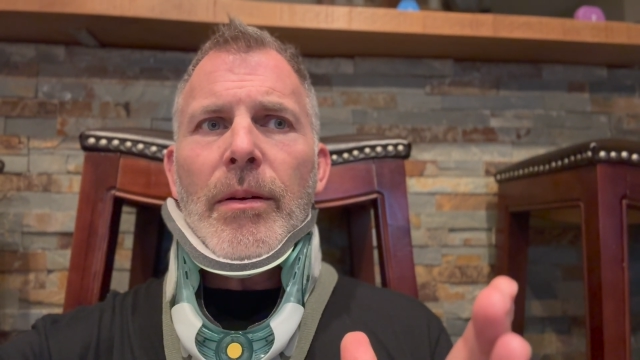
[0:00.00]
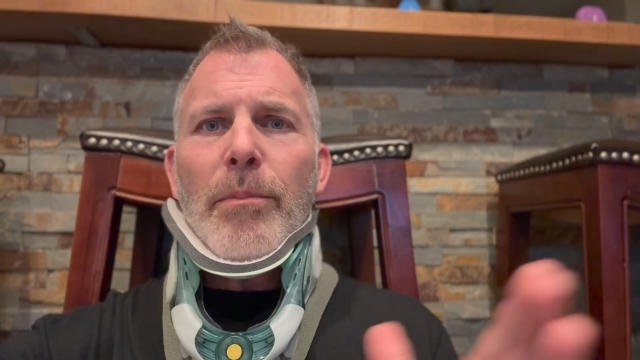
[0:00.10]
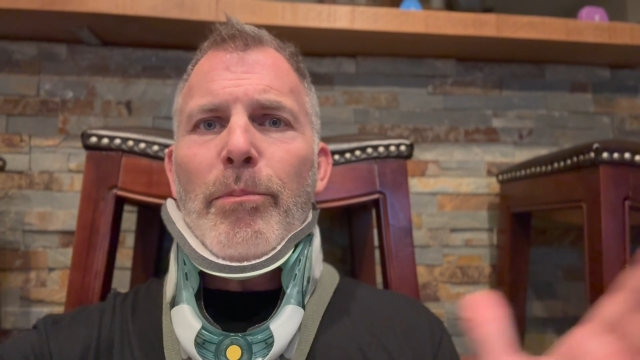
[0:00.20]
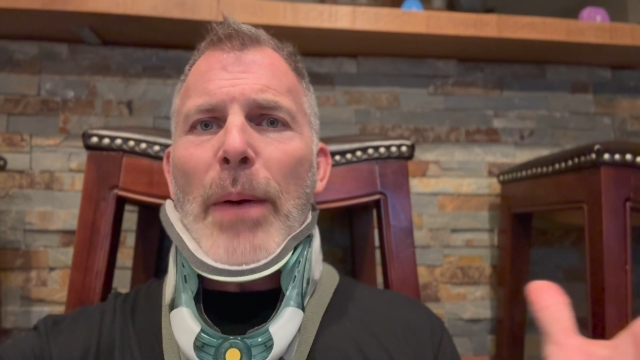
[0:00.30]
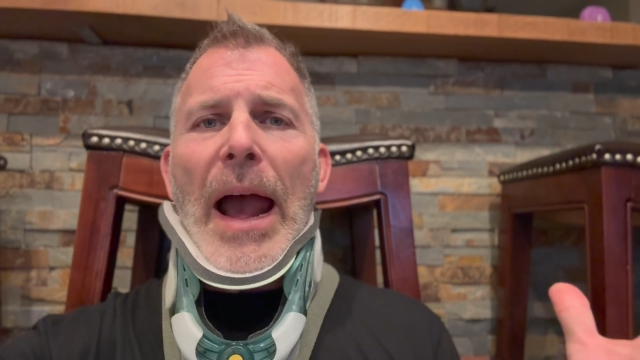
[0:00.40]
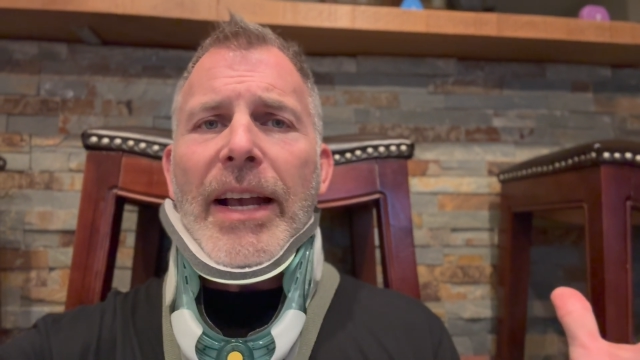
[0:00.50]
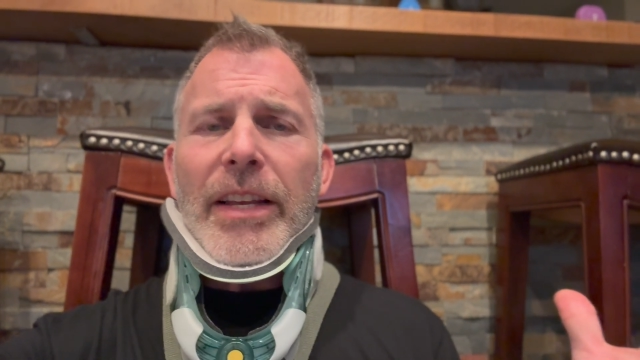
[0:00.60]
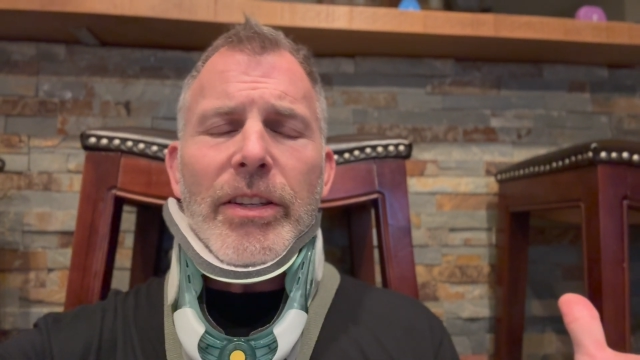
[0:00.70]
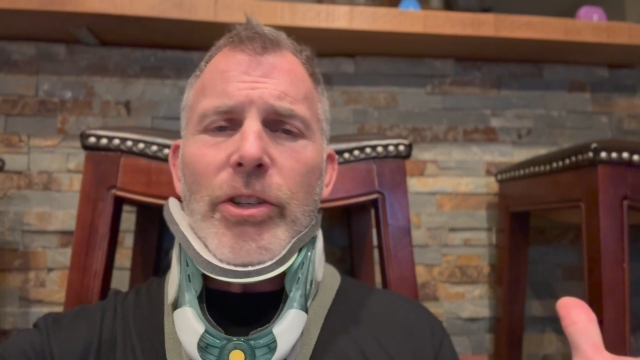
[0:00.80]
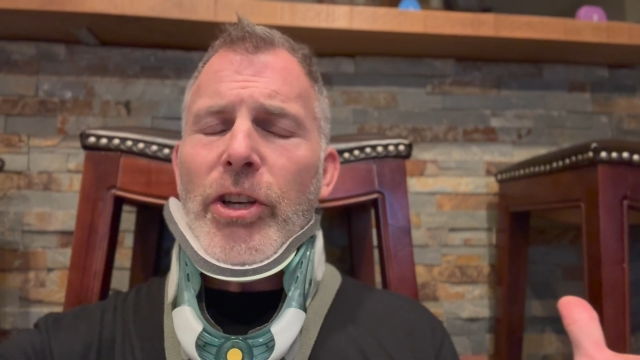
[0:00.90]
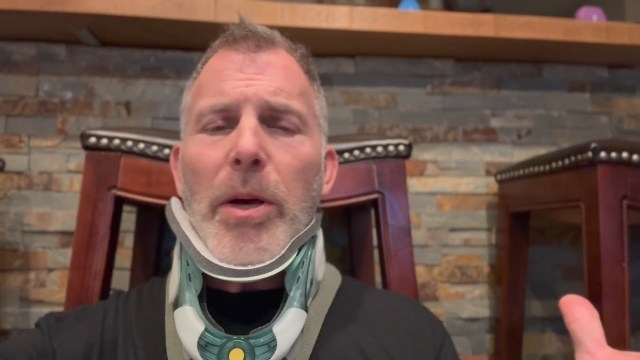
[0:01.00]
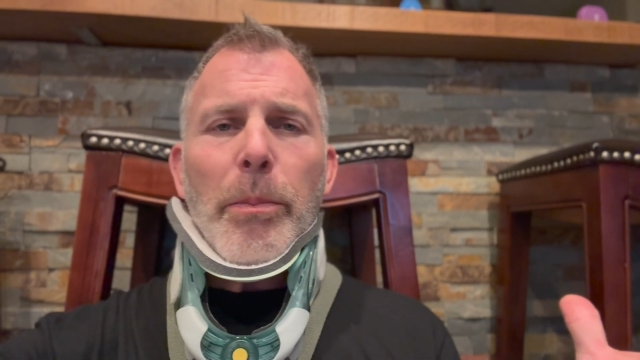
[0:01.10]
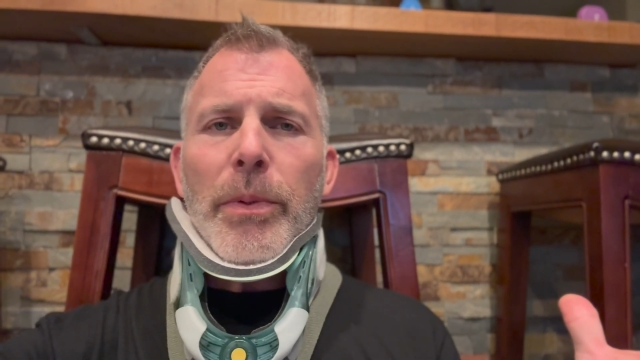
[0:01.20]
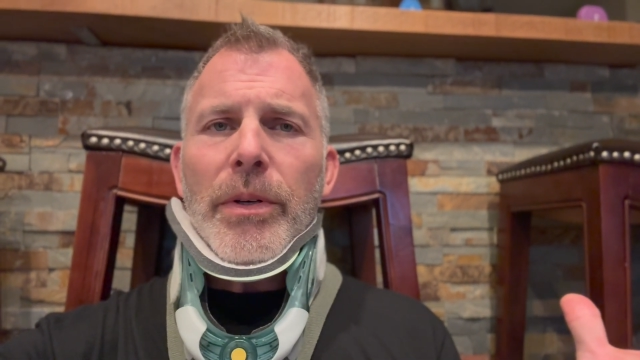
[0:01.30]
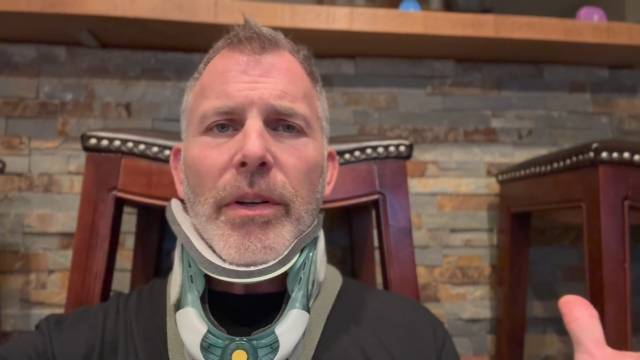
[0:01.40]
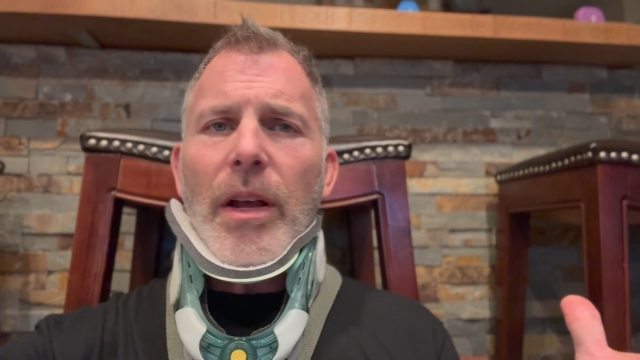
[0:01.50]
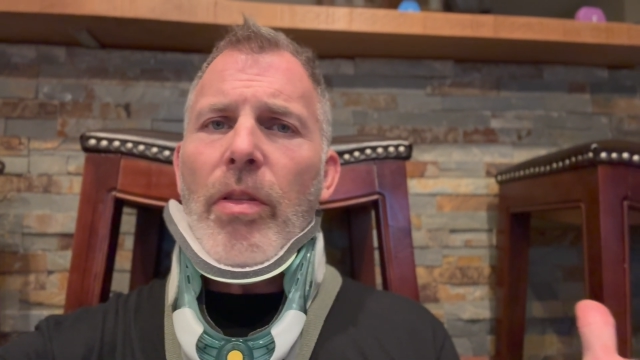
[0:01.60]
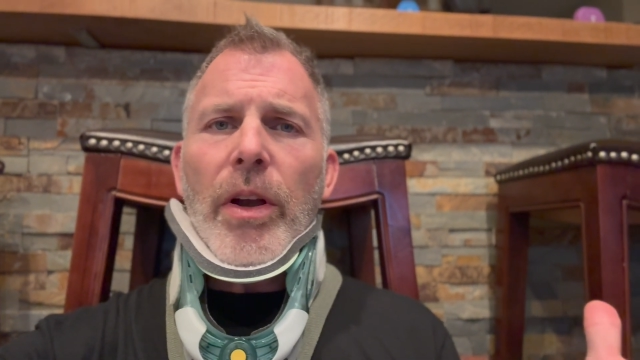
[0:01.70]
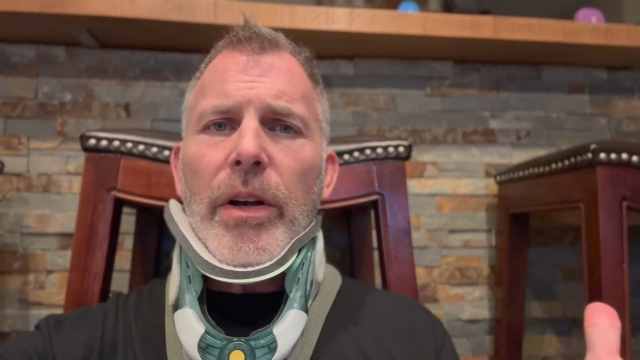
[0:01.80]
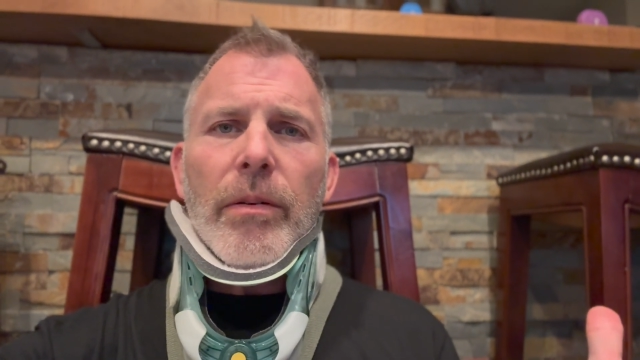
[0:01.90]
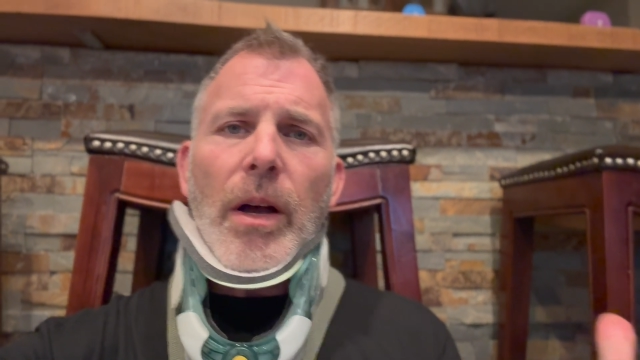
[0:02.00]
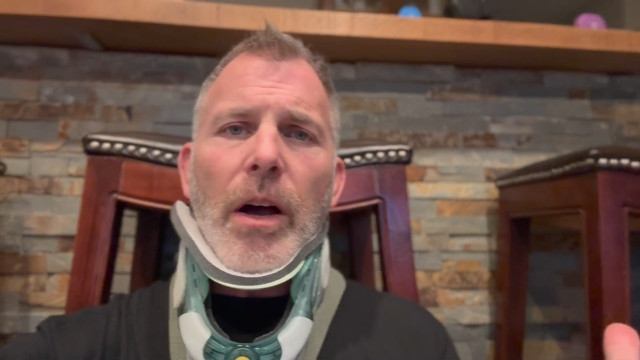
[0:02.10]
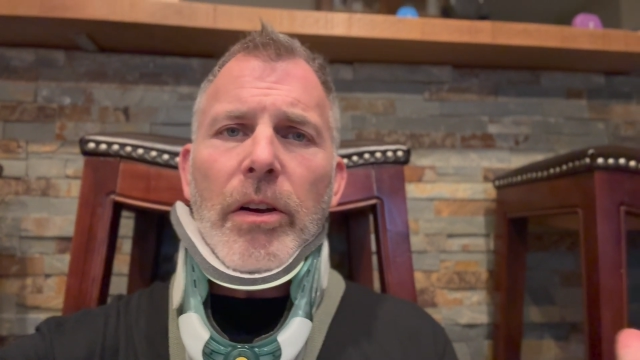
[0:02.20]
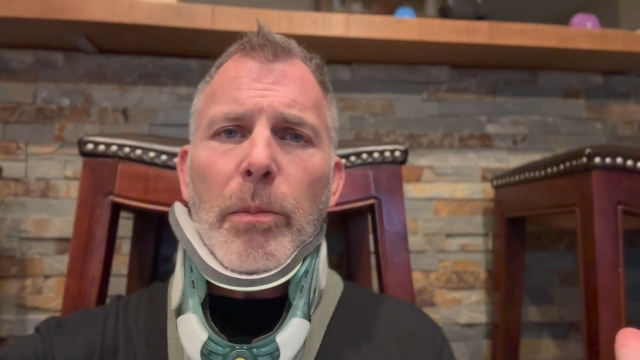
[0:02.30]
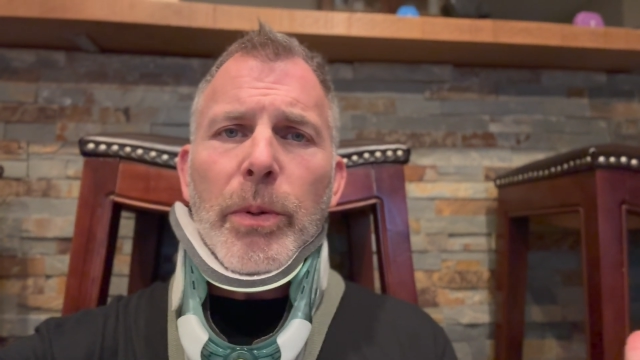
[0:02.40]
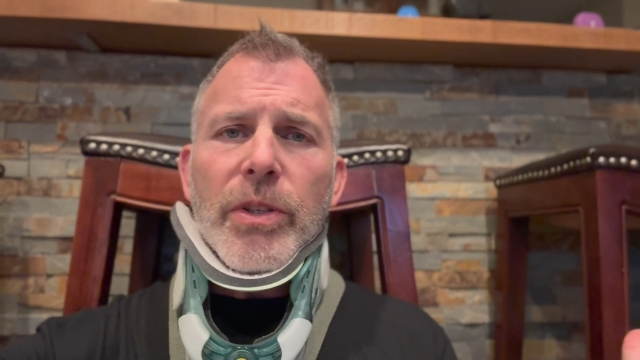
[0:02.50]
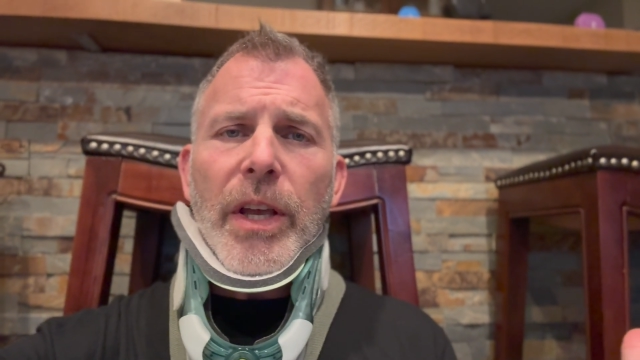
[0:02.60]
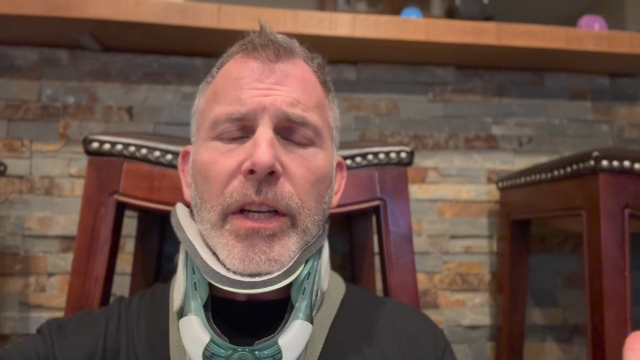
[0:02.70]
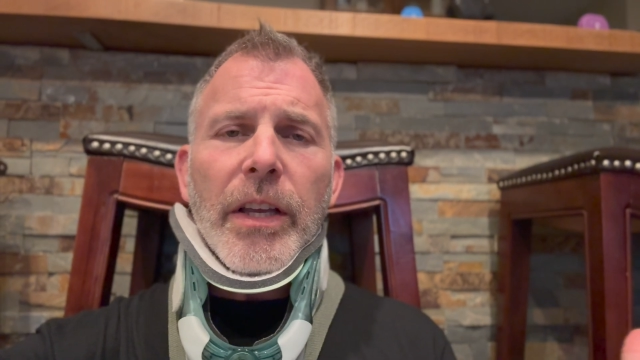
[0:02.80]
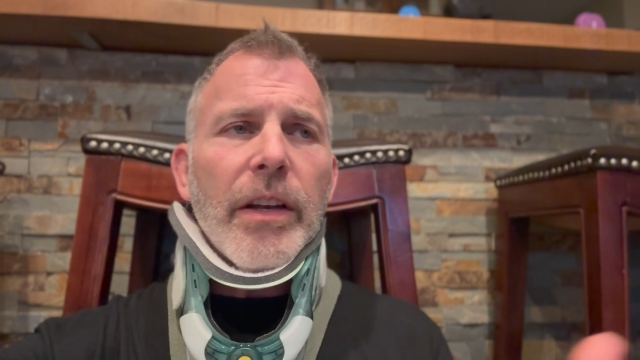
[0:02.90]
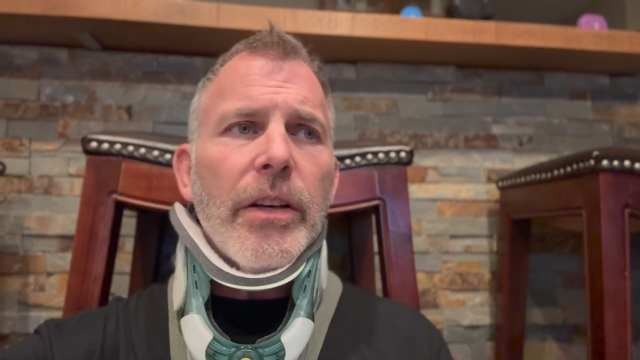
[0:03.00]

back in the gym, and they're 100% again.